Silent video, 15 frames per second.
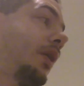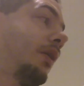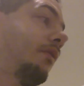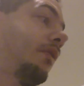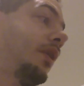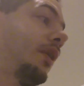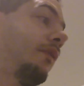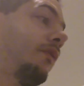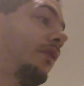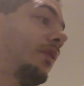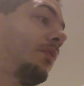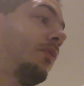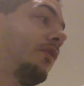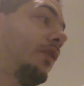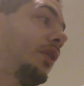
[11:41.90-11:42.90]
have
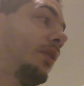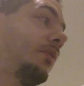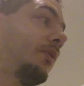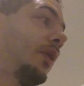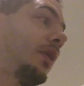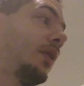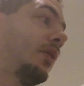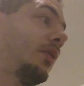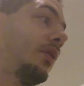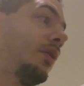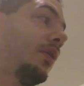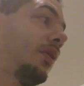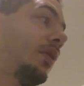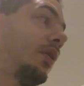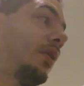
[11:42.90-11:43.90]
Nephilim dreams, like
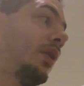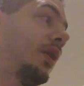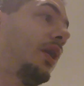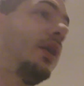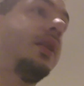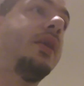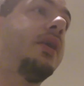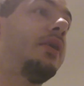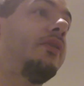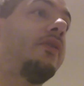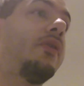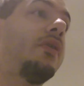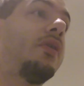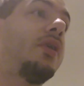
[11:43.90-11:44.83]
the aliens are